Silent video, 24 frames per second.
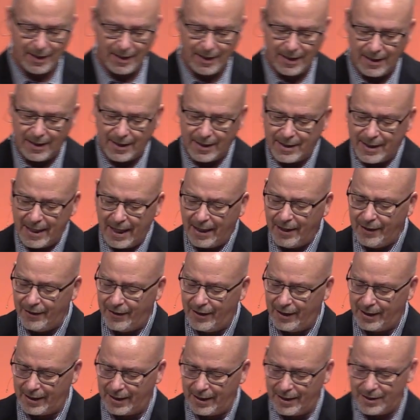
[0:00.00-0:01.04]
The second
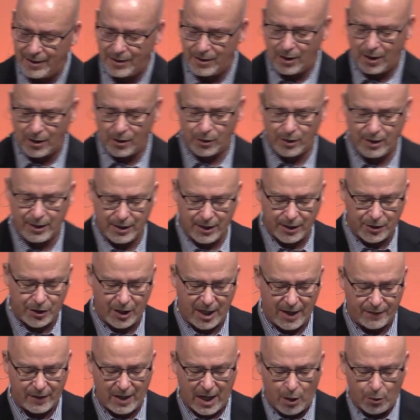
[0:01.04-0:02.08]
thing is, not only did she
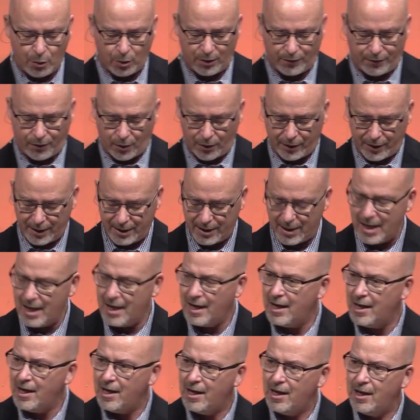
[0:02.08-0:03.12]
have an outward focus,
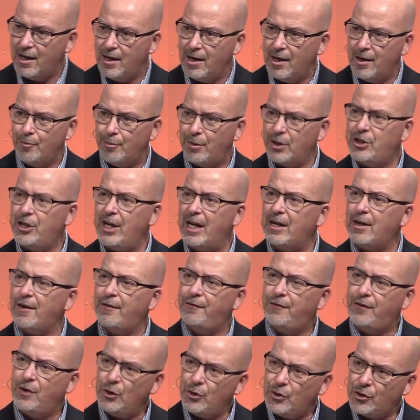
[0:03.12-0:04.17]
but she had a
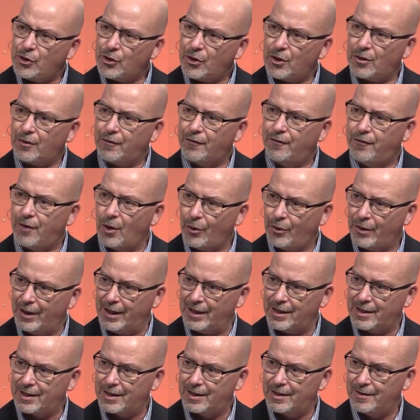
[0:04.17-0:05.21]
future
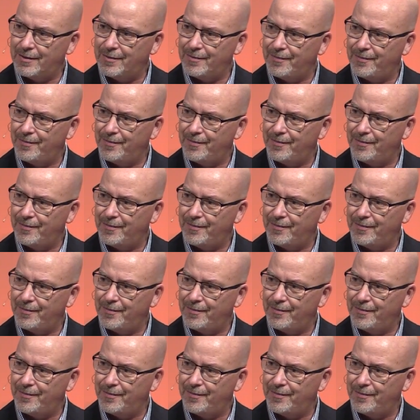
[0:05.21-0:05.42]
focus.